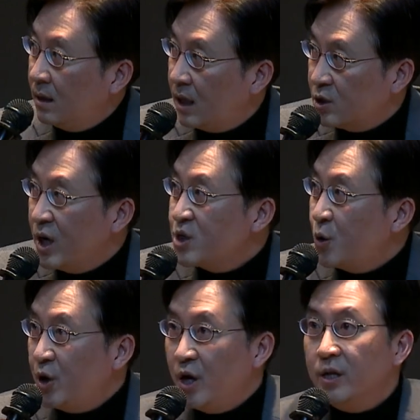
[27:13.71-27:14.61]
Chae
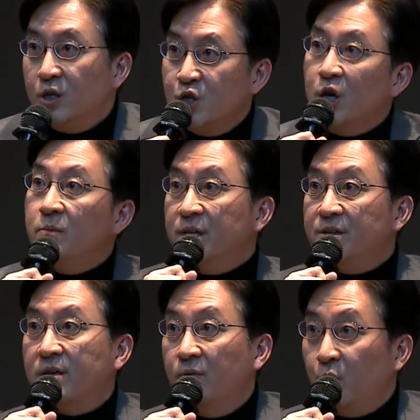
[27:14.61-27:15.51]
Jong-yeon
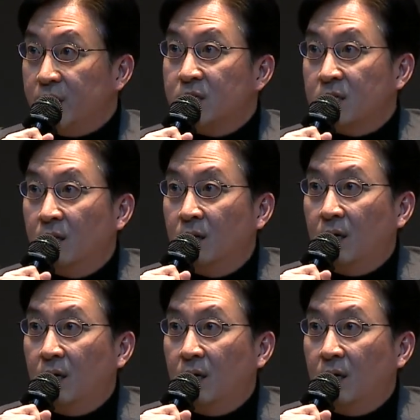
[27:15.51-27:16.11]
chairman's voice.